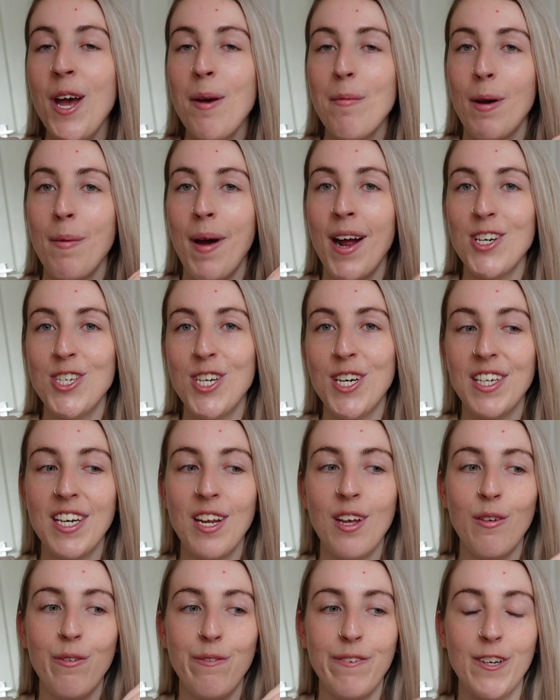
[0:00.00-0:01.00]
But I'm actually going
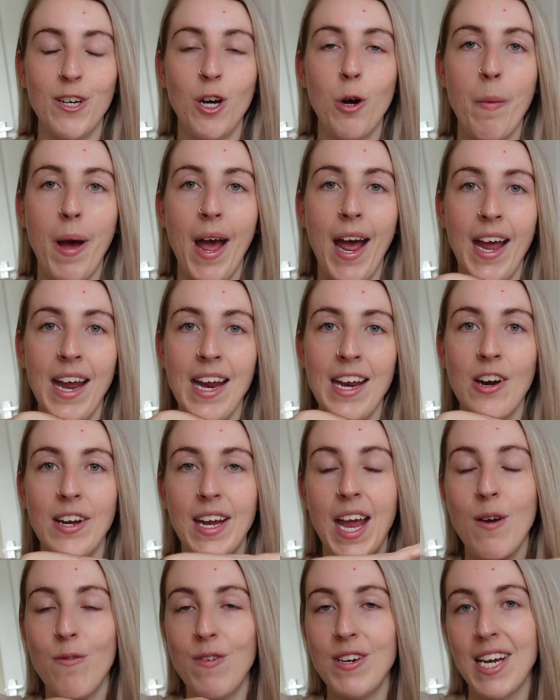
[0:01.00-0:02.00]
to film a
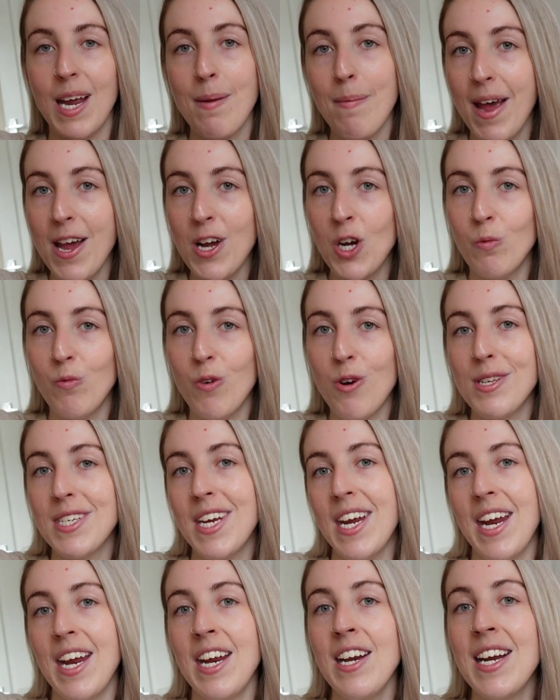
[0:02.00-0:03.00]
like everyday makeup
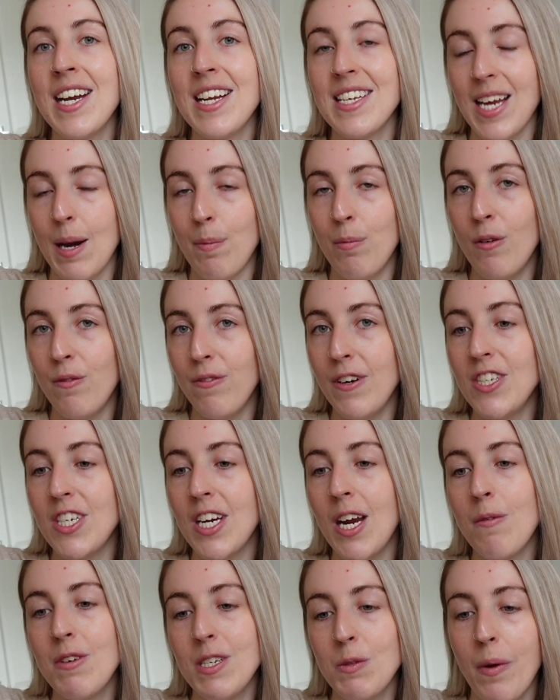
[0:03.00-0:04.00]
routine in a separate
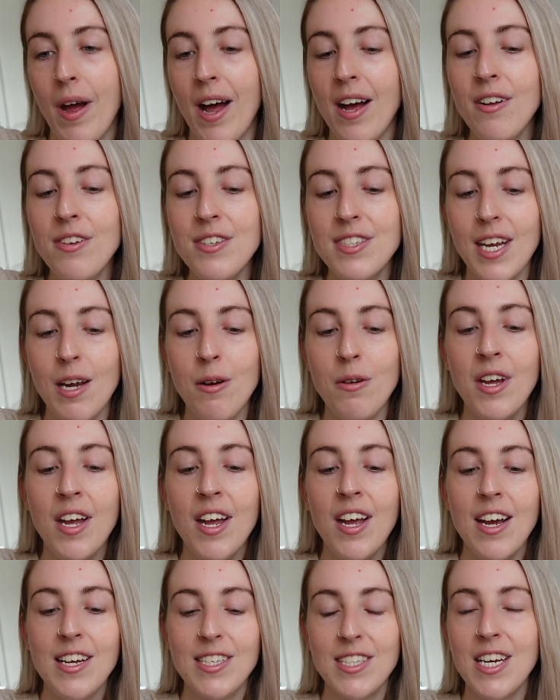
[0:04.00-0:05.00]
video as well. So
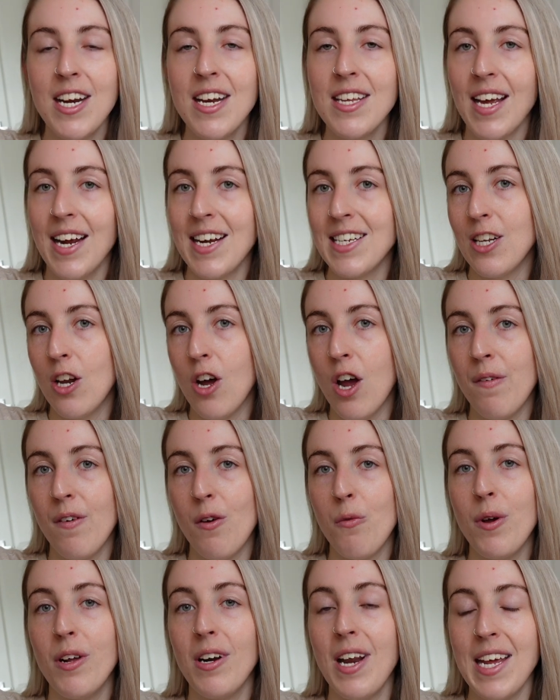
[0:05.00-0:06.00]
as soon as that is live, I
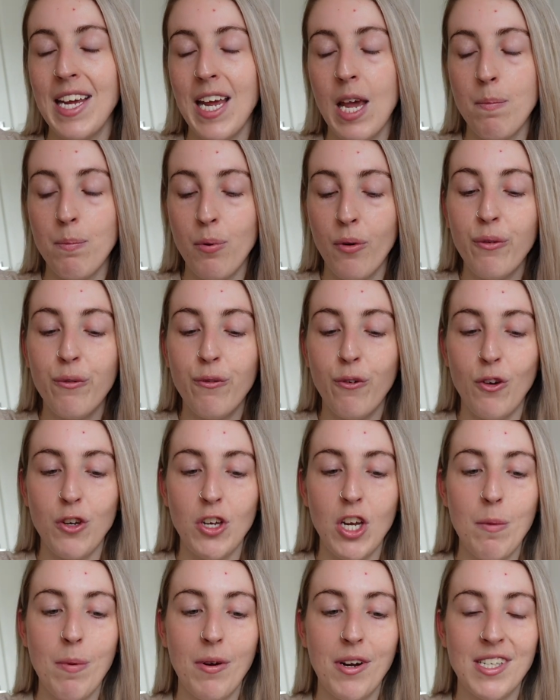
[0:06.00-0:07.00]
will link it above for
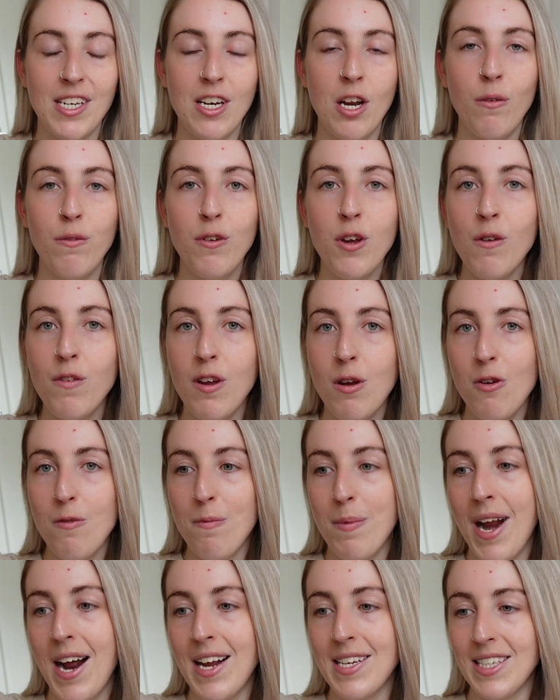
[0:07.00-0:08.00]
you, because I know a few of you have
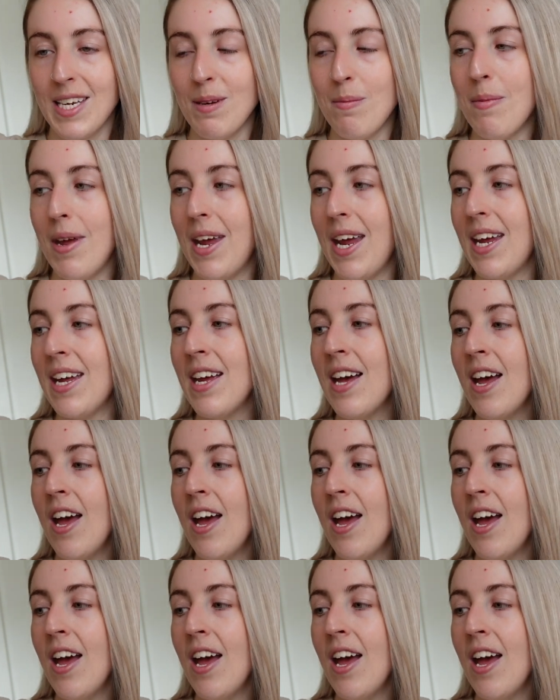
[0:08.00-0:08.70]
been asking me